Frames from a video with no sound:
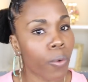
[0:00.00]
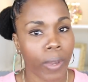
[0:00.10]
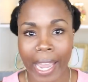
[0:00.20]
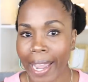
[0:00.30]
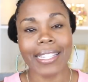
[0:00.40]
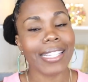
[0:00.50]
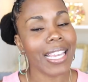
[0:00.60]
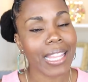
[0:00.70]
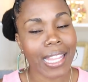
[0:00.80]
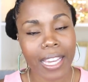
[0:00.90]
okay.
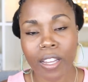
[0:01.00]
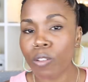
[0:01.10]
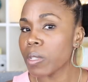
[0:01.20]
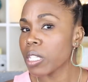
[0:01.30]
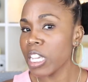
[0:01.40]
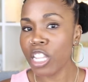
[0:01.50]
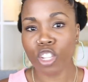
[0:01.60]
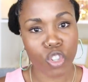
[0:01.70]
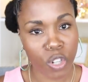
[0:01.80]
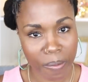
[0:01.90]
Seek the help, seek
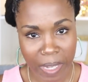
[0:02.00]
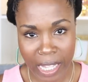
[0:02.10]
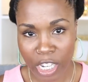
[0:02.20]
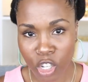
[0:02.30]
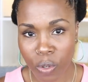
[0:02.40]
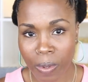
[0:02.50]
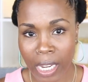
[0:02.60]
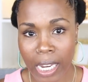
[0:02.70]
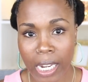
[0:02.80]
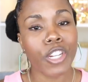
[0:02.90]
the treatment that you
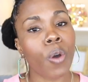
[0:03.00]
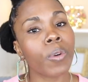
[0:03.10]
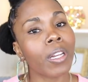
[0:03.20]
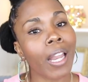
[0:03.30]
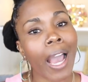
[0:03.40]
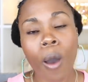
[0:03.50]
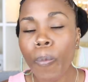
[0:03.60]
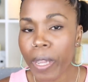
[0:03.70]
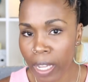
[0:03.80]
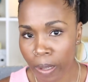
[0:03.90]
need. Don't
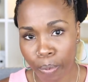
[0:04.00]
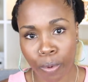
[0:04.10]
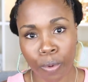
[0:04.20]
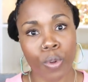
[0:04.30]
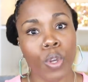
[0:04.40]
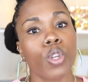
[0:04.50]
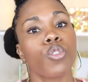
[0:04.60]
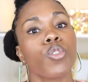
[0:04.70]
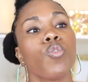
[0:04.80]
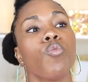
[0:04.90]
allow people
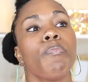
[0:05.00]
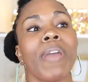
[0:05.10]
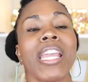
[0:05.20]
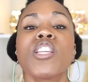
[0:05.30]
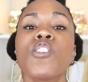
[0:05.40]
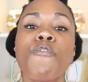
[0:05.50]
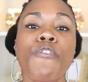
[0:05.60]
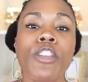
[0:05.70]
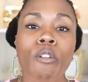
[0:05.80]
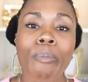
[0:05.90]
to make you
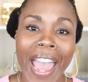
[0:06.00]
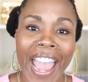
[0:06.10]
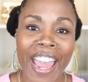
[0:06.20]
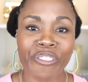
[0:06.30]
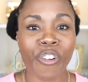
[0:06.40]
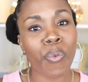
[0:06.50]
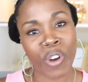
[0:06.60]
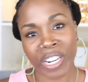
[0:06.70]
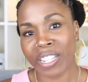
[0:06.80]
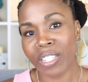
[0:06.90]
feel bad for
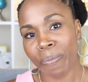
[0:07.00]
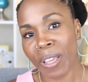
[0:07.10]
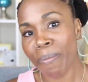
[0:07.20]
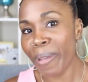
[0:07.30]
wanting to be